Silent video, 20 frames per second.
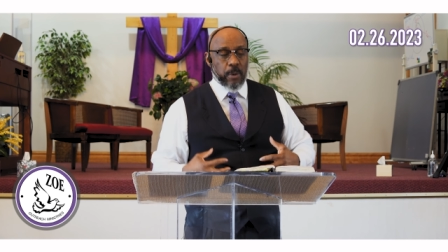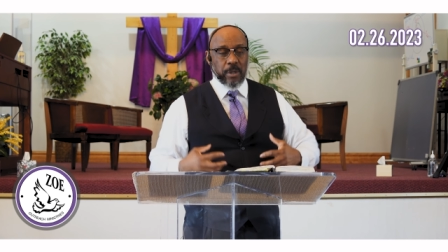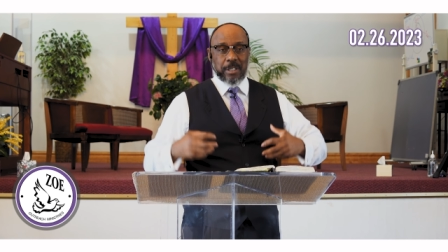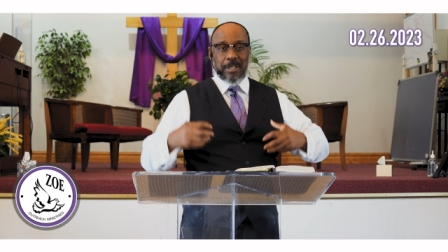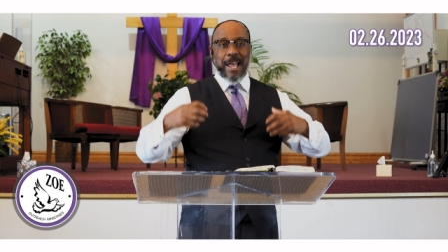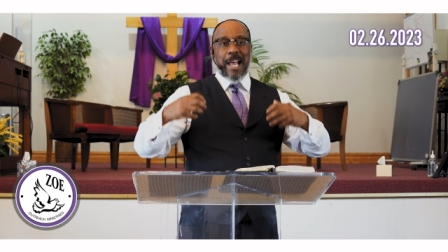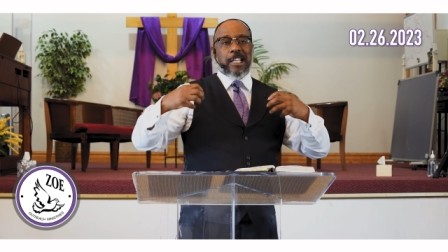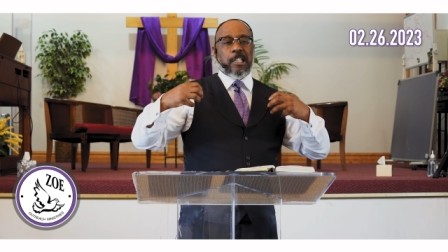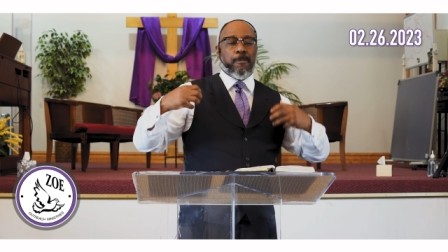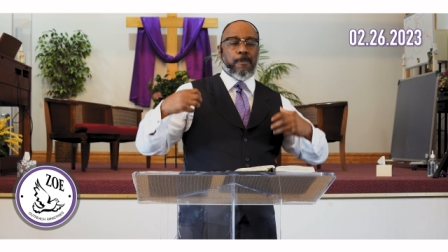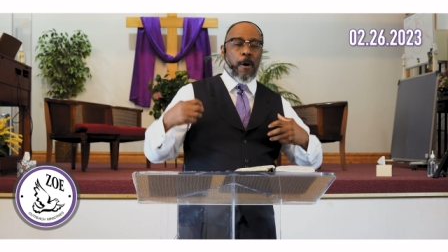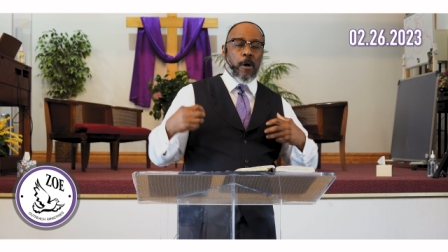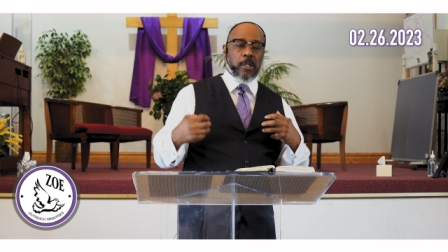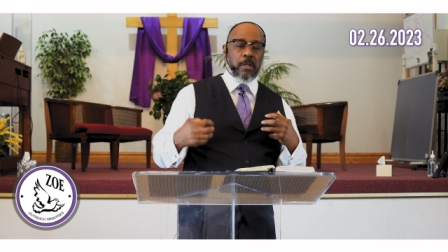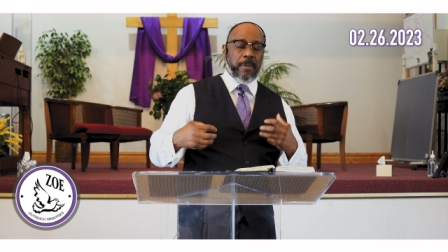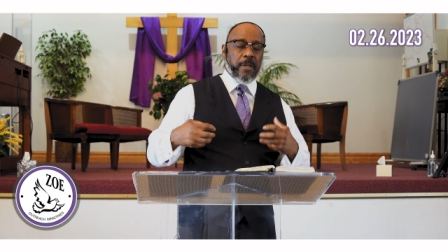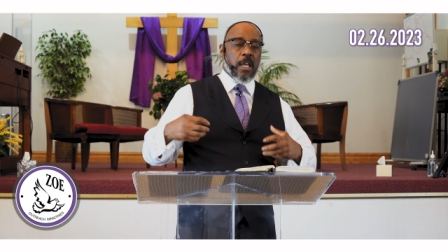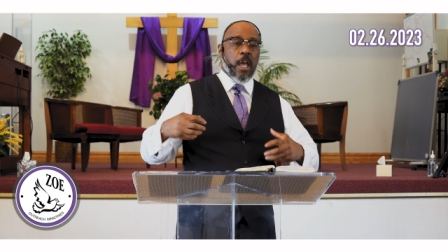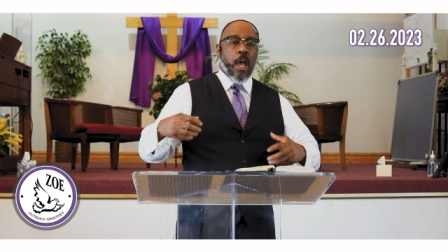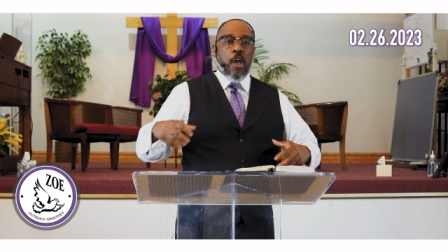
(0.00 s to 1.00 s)
It was not
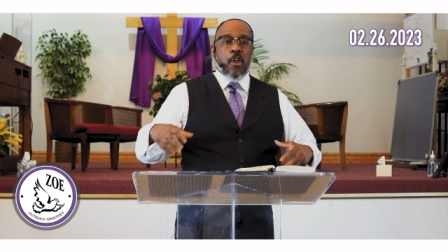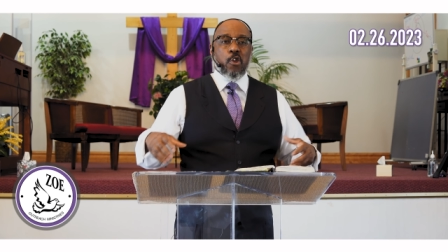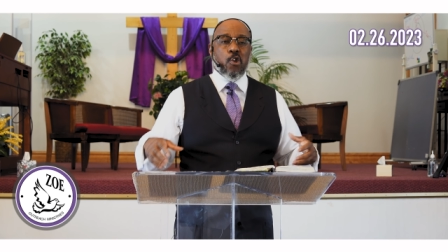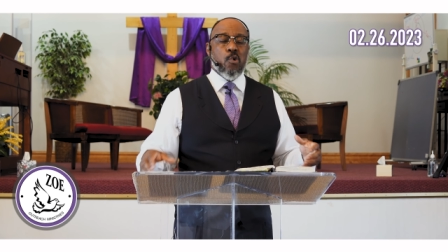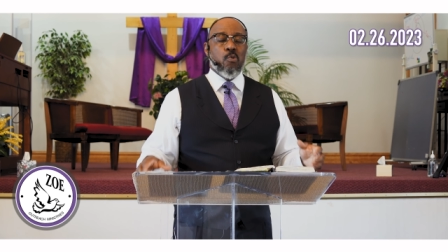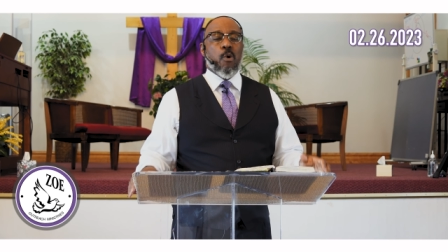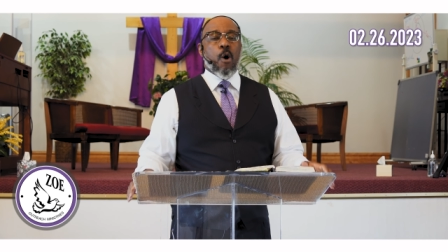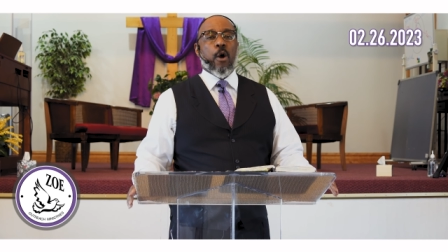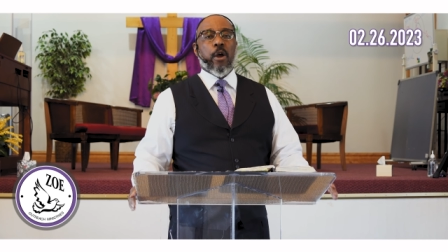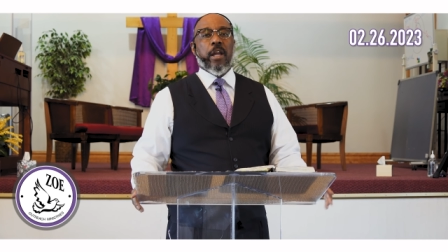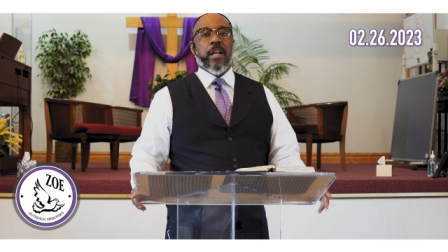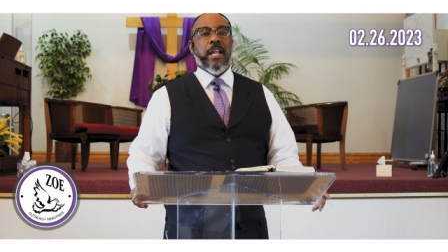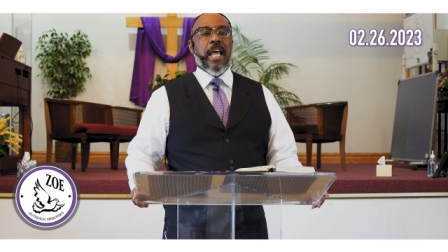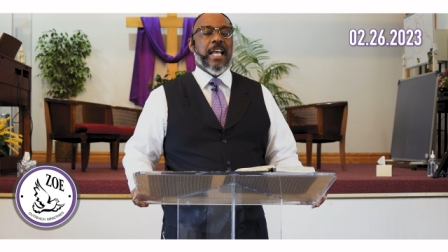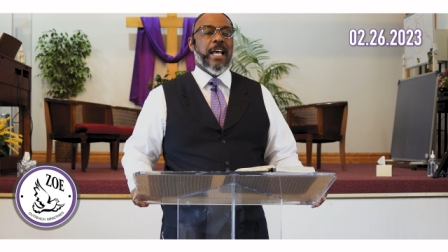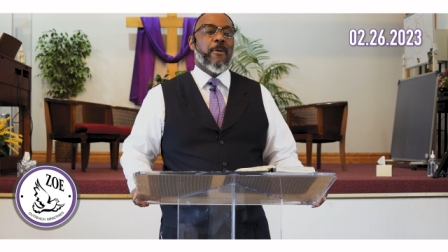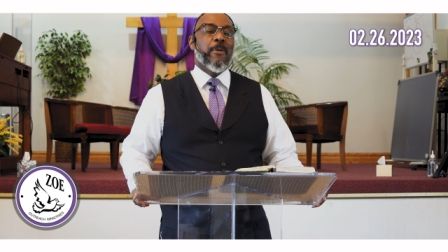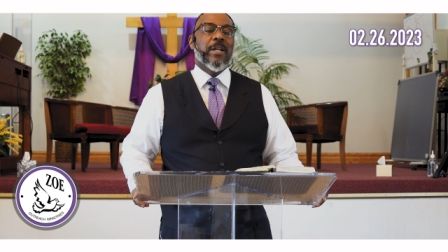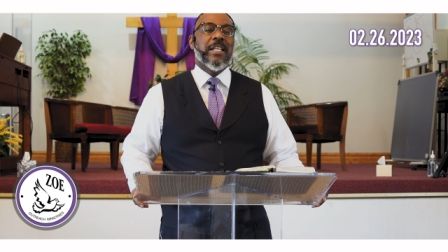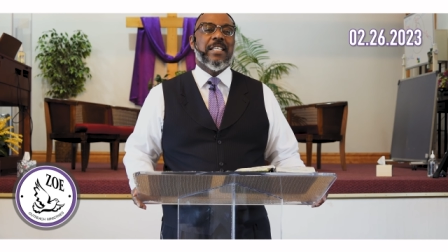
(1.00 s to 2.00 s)
supposed to be you working,
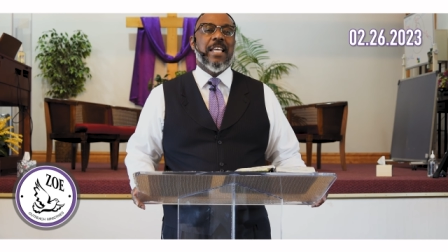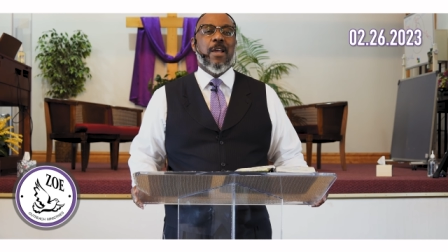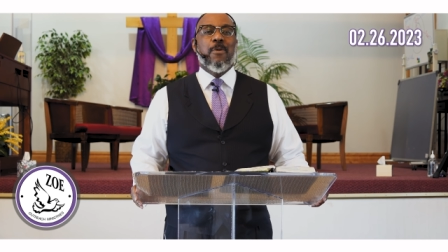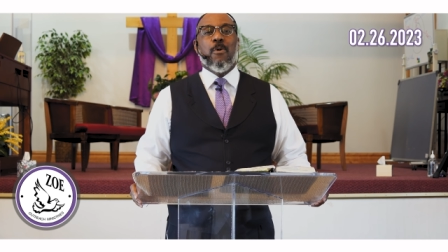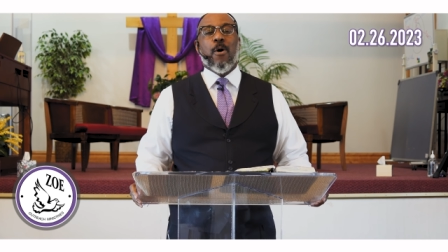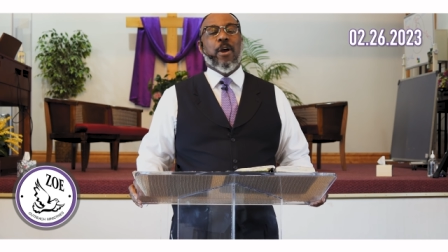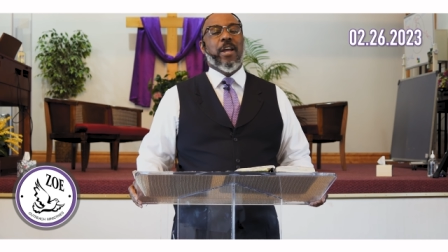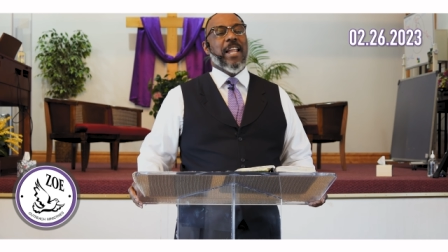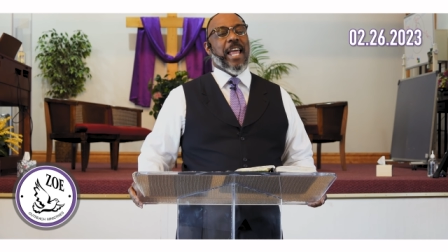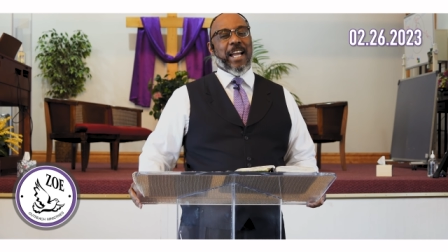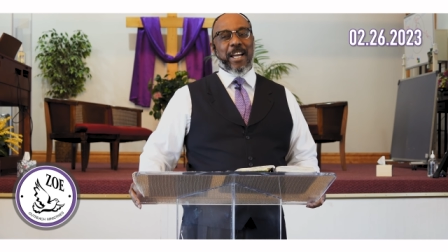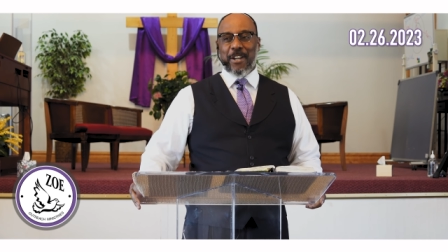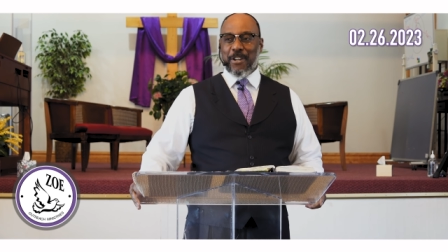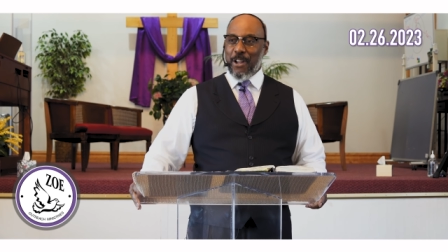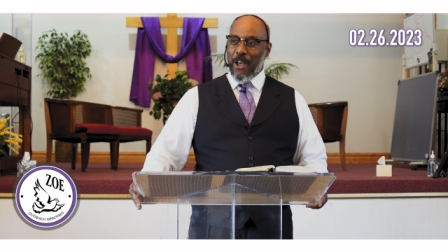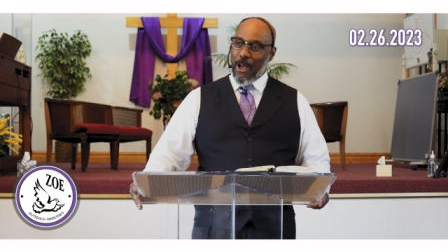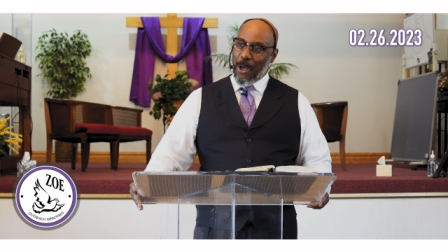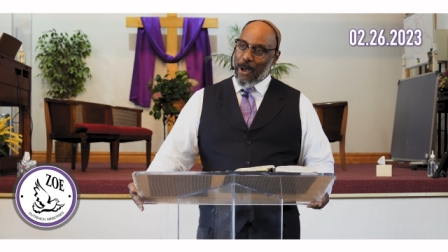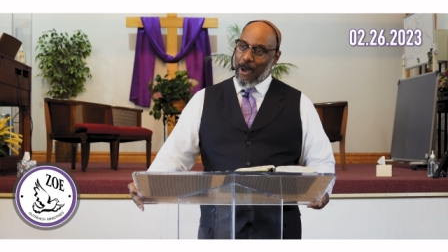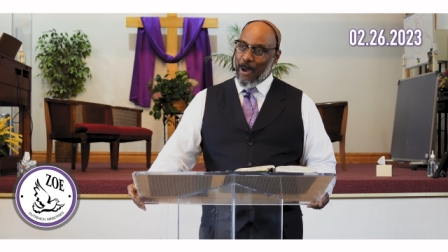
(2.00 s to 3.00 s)
what do they say, working like a
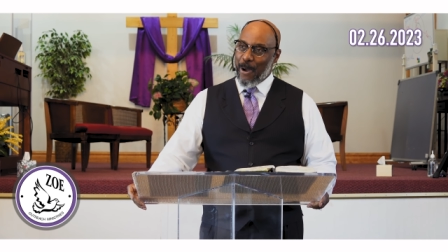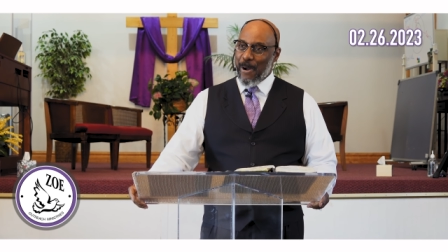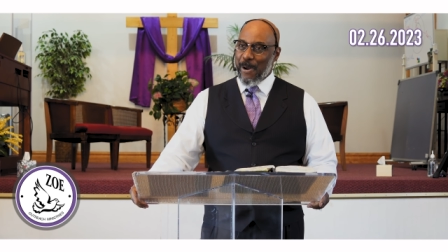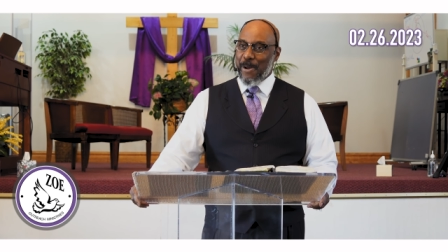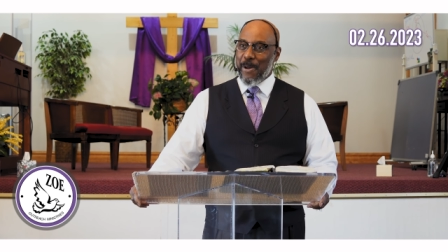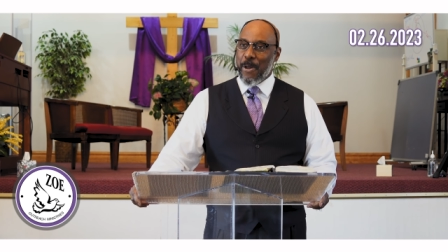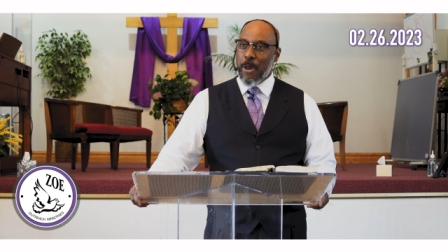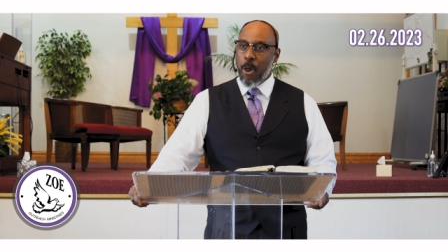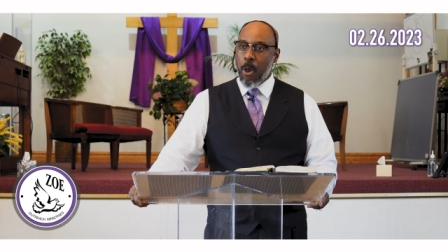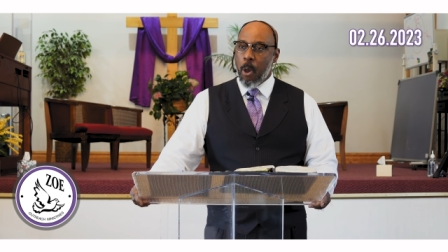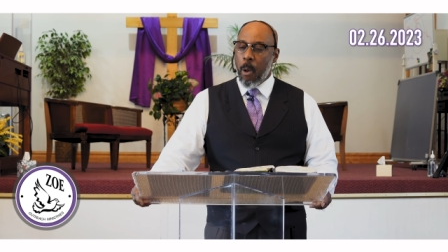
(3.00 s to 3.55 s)
dog.